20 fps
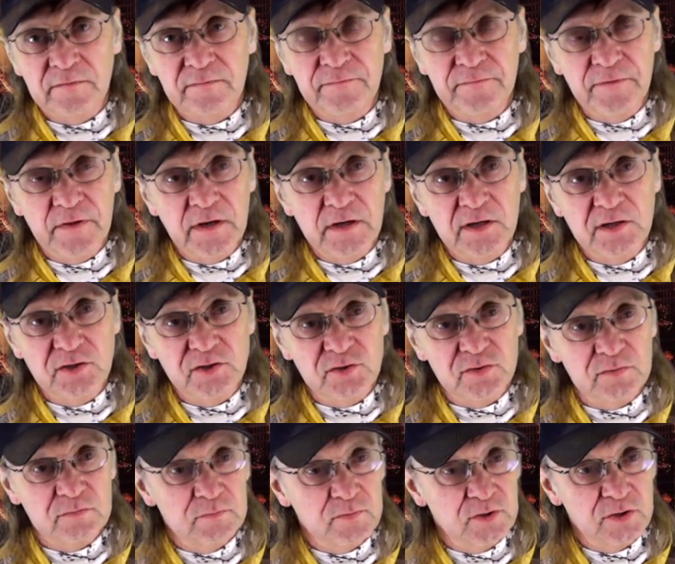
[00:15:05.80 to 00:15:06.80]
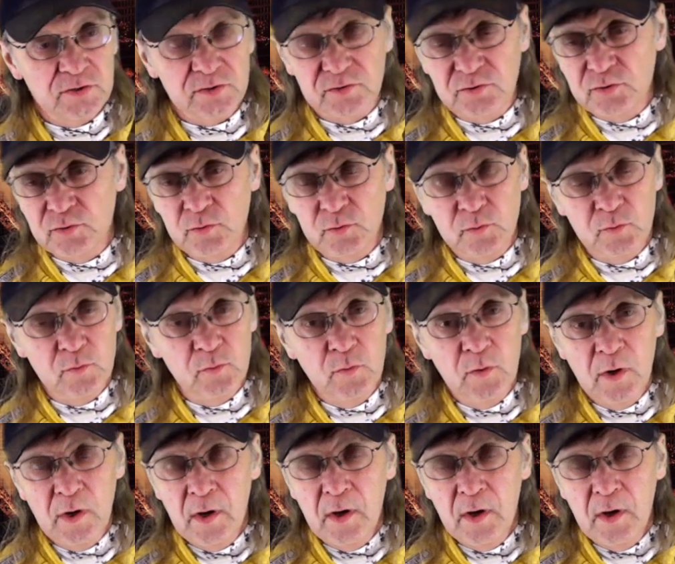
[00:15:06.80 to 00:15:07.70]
to finish. Just do